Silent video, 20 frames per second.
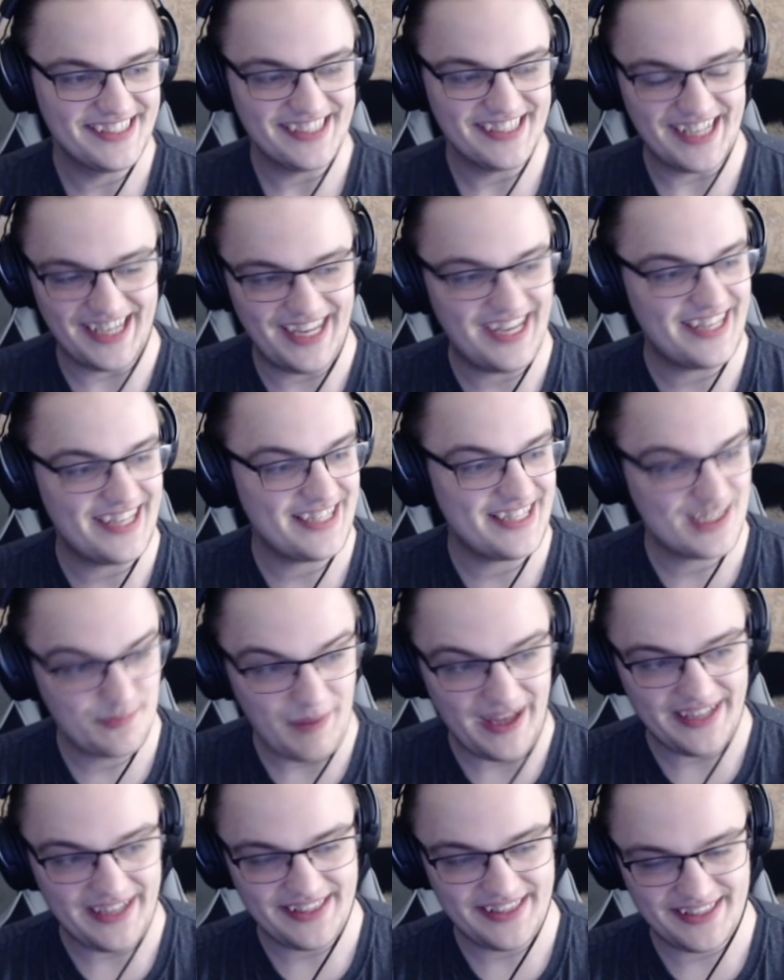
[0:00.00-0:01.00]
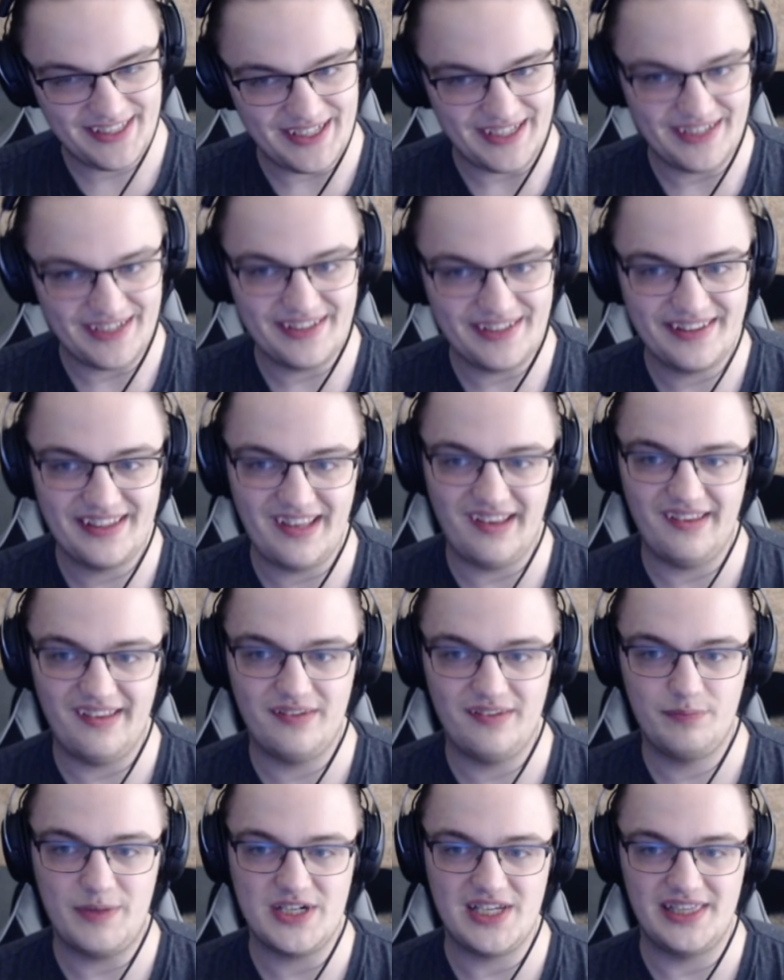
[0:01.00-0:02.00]
Uh, despite, you know, the
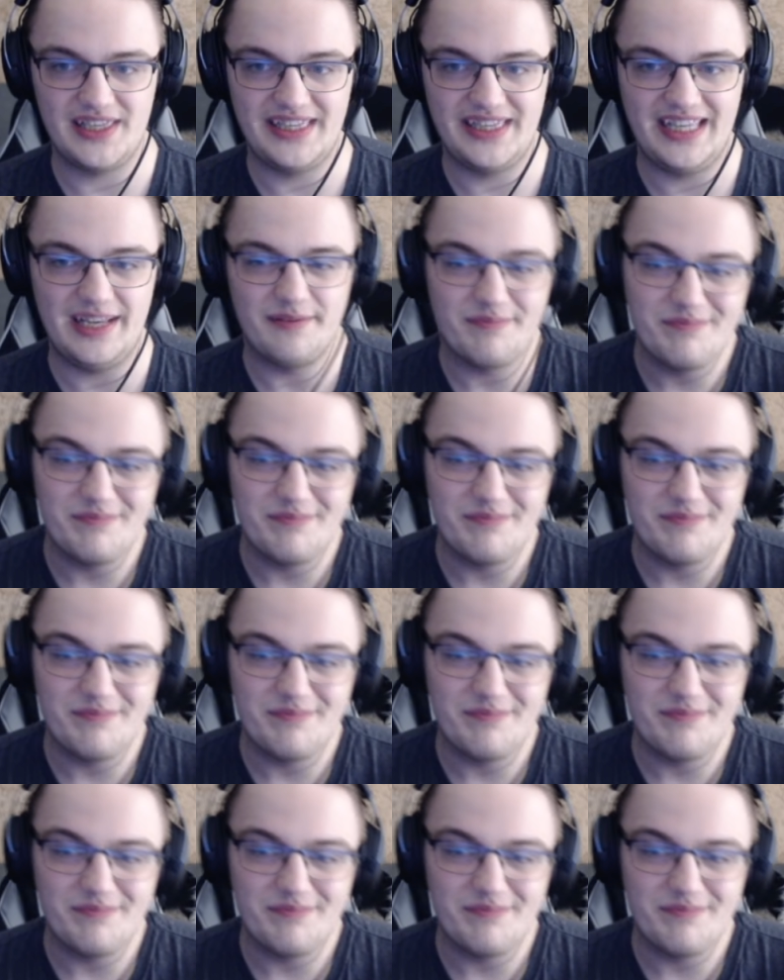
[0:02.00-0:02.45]
specialty